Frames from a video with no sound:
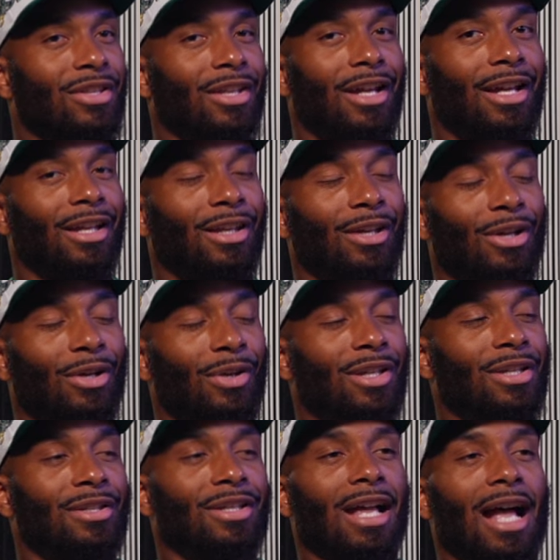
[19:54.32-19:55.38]
like, "Yo,
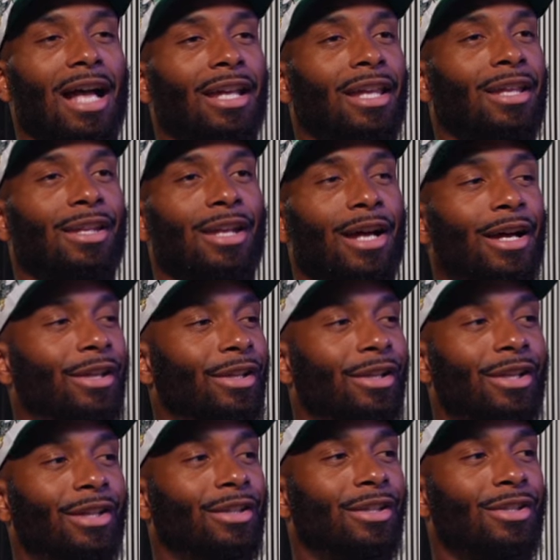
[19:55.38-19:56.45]
is I cannot
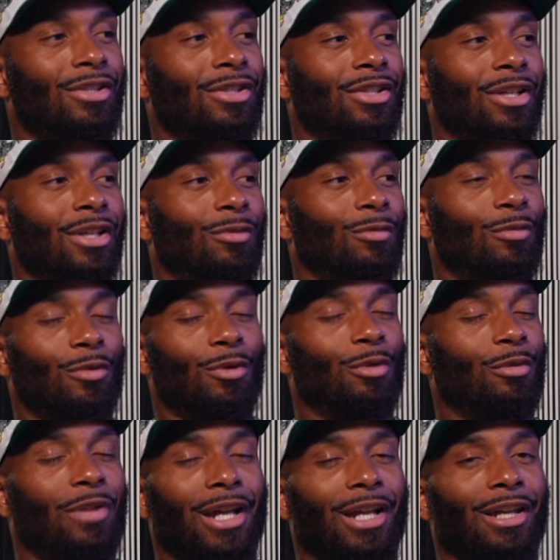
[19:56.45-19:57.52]
let this shit ruin,
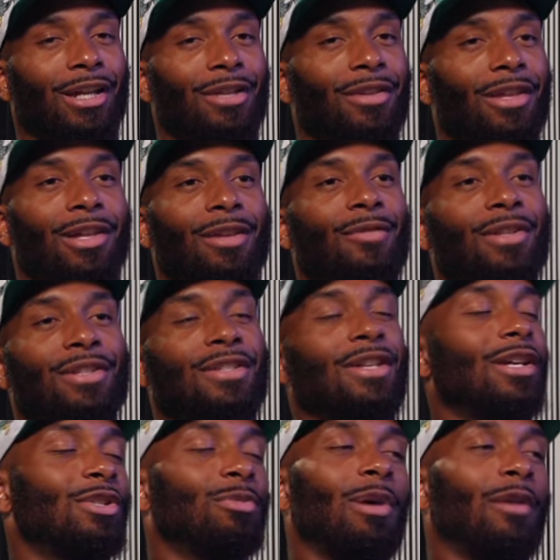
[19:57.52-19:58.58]
like even
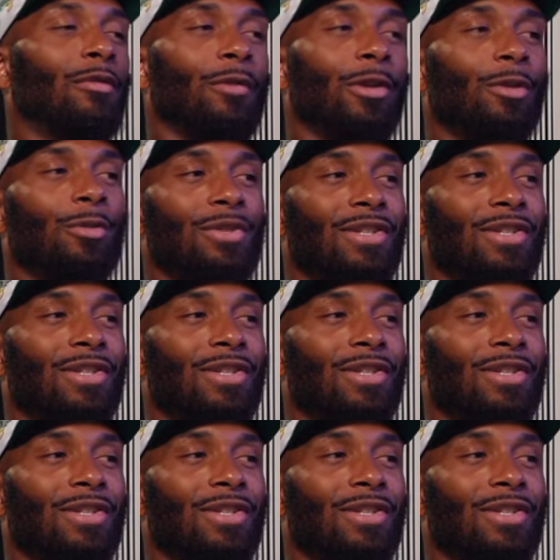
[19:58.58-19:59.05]
touch my frequency."